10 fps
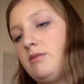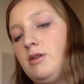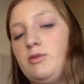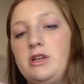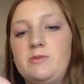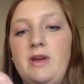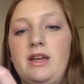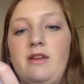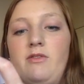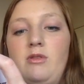I'm going to press
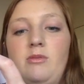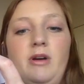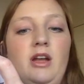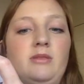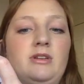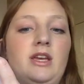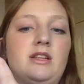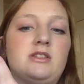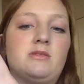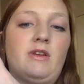back up from the bottom
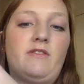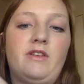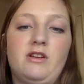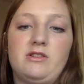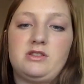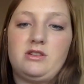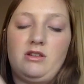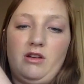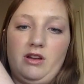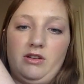again so my fingers
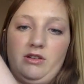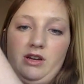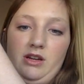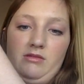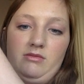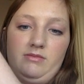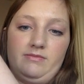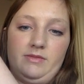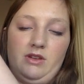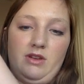are underneath. Oh,
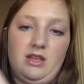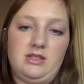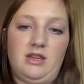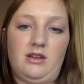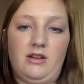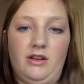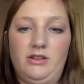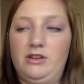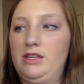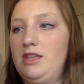you can't see it. Are
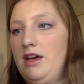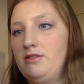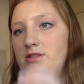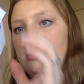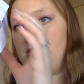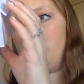underneath the house.